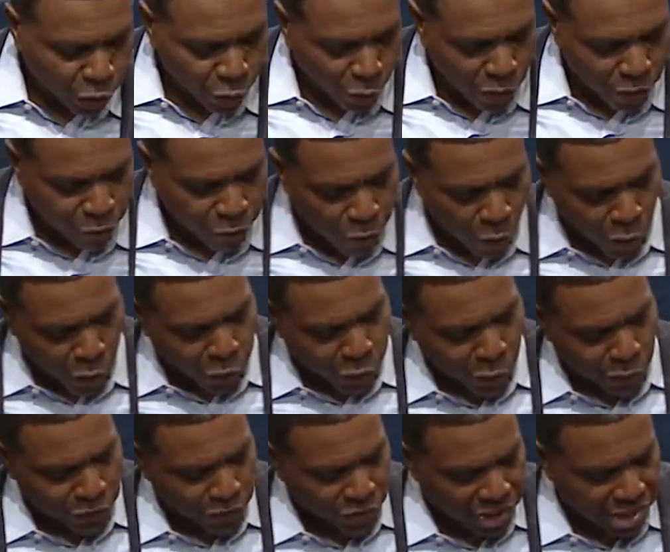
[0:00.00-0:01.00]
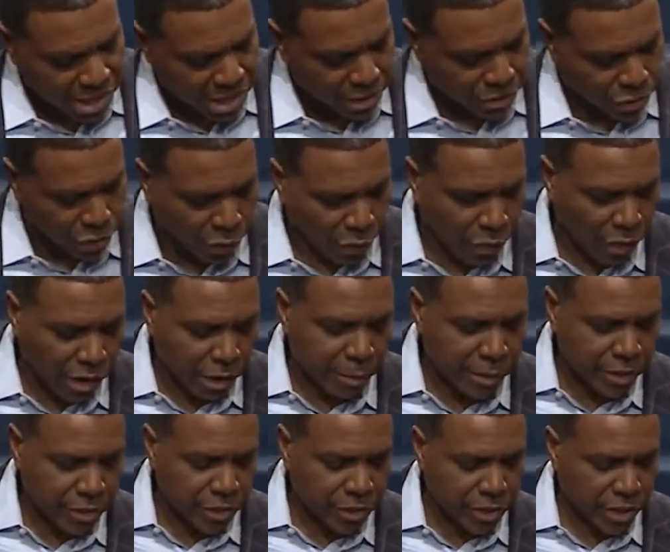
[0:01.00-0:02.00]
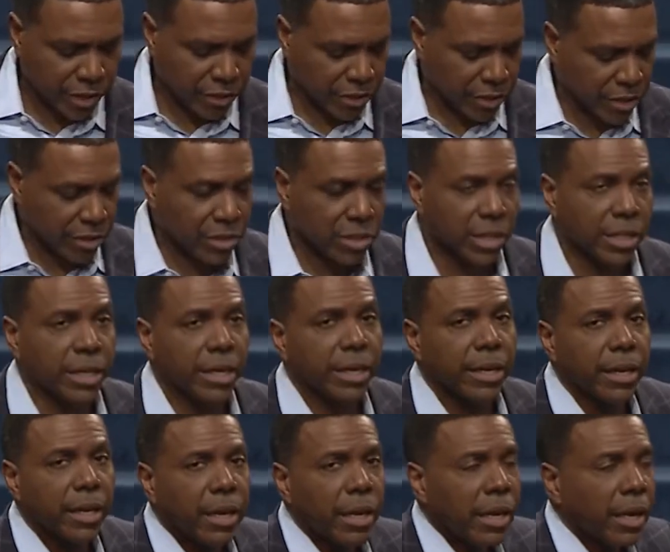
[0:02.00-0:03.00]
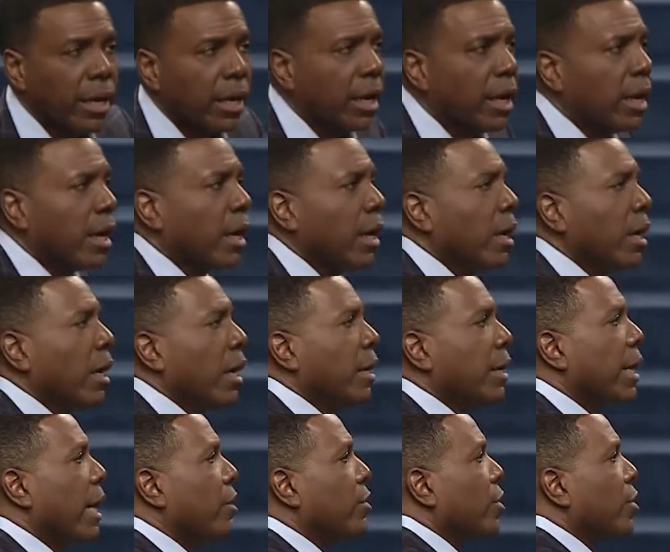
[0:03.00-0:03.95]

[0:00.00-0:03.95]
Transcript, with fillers: 24, 13, Deuteronomy 6 and 10. Now,